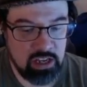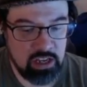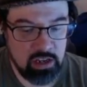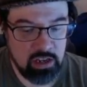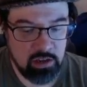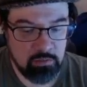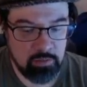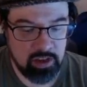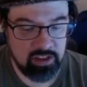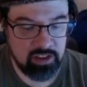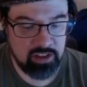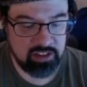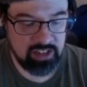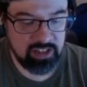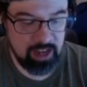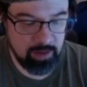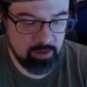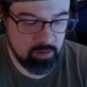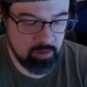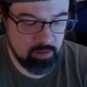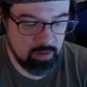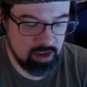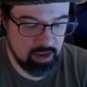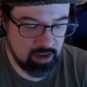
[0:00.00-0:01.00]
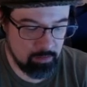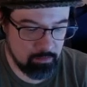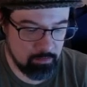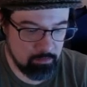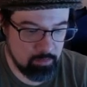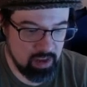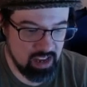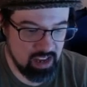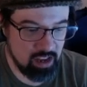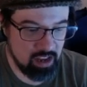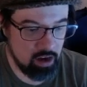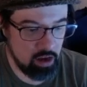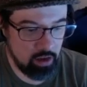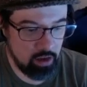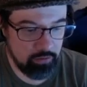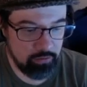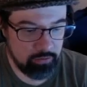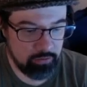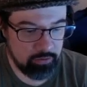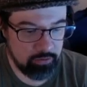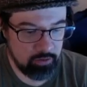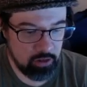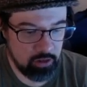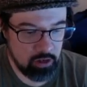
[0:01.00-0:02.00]
By the time you made them big enough
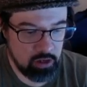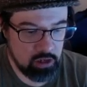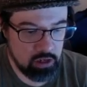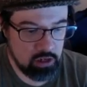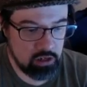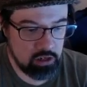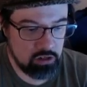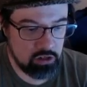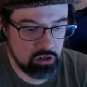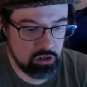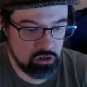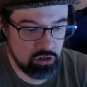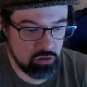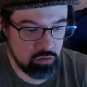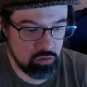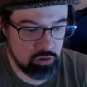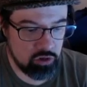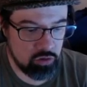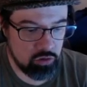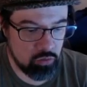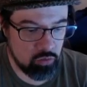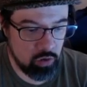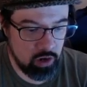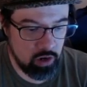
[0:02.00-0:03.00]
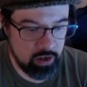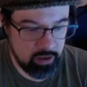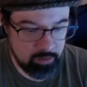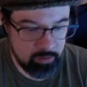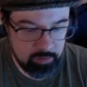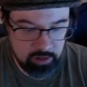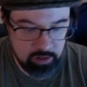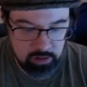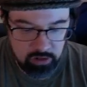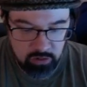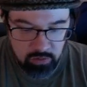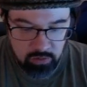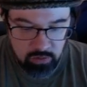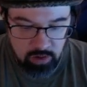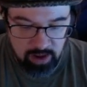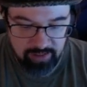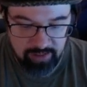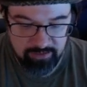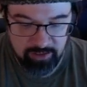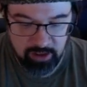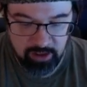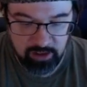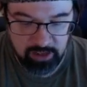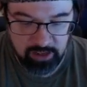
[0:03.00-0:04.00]
to do what you wanted them to do, I
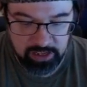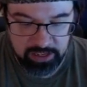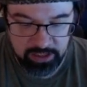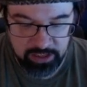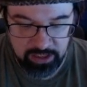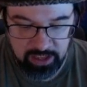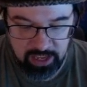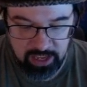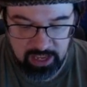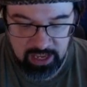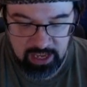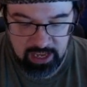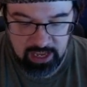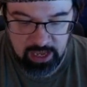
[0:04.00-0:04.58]
felt like they